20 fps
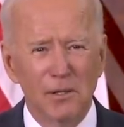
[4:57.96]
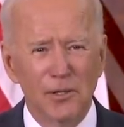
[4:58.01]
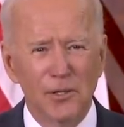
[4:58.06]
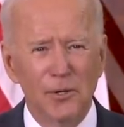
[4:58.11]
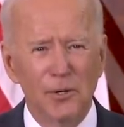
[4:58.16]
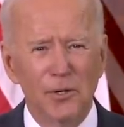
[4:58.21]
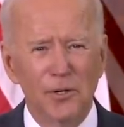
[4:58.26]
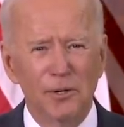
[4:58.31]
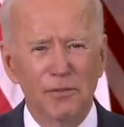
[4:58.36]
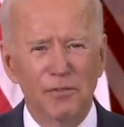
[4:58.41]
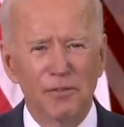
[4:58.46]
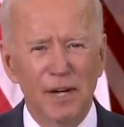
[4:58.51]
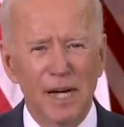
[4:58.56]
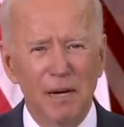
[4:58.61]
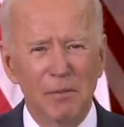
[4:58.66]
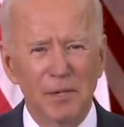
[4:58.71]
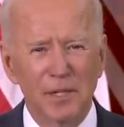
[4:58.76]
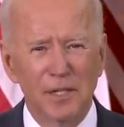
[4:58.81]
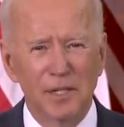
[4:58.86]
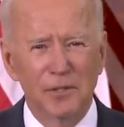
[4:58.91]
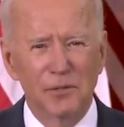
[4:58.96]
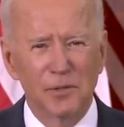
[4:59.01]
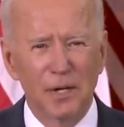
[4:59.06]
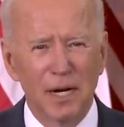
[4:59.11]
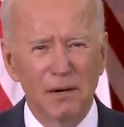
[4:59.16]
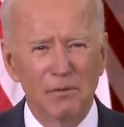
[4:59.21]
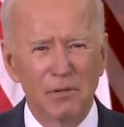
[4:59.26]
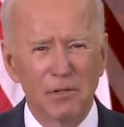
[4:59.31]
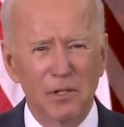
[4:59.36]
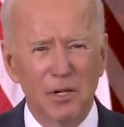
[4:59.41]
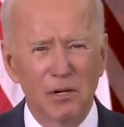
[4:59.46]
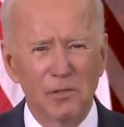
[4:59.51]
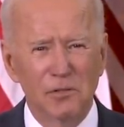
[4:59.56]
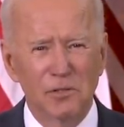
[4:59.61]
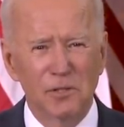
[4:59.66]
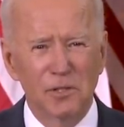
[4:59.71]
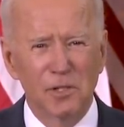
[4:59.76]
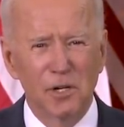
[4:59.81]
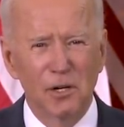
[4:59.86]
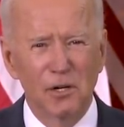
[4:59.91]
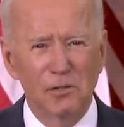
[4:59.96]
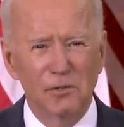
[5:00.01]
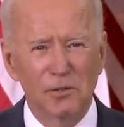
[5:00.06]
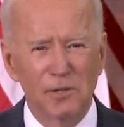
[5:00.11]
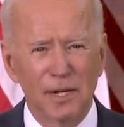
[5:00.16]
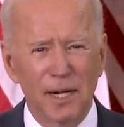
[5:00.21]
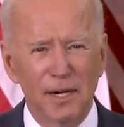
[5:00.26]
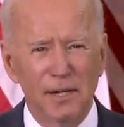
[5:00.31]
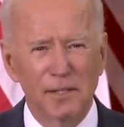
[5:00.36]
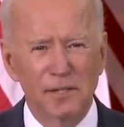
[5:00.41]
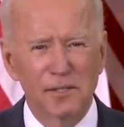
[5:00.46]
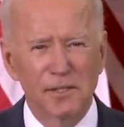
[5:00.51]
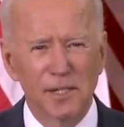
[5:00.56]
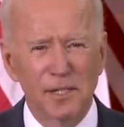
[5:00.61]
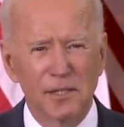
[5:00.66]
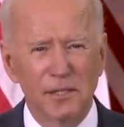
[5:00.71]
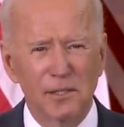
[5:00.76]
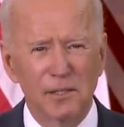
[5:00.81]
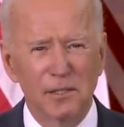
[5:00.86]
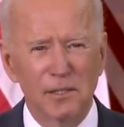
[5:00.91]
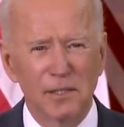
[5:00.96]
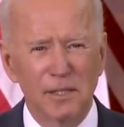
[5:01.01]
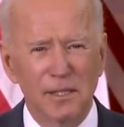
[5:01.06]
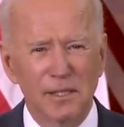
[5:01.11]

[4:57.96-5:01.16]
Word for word: You and your family could travel coast to coast without a single